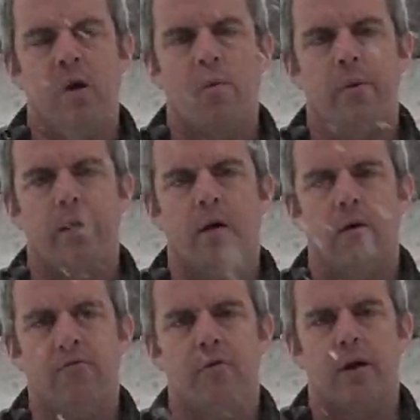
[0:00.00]
we would
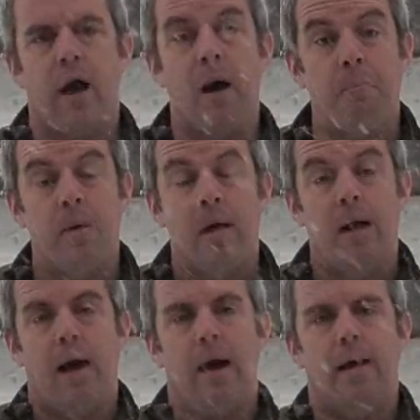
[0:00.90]
encourage you to come
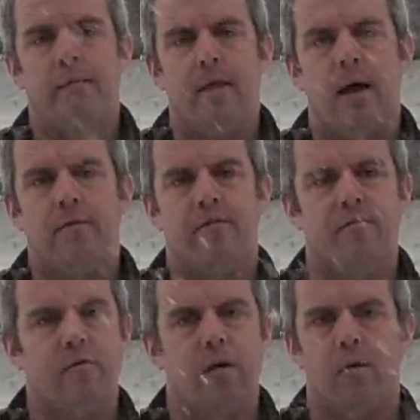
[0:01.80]
and
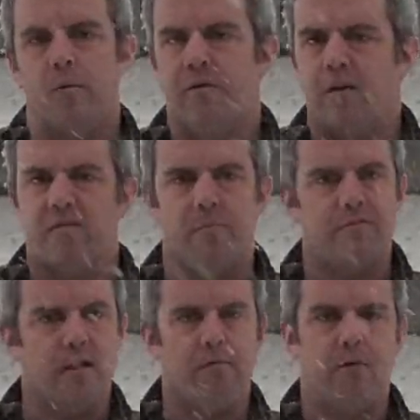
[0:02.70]
we've got some
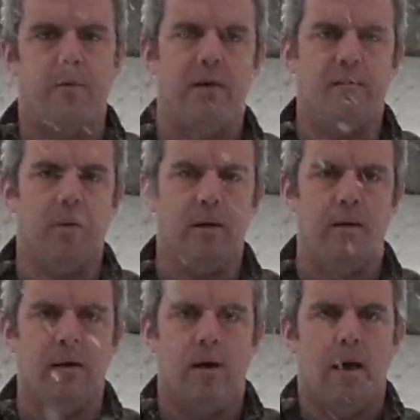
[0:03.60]
stuff that we need to be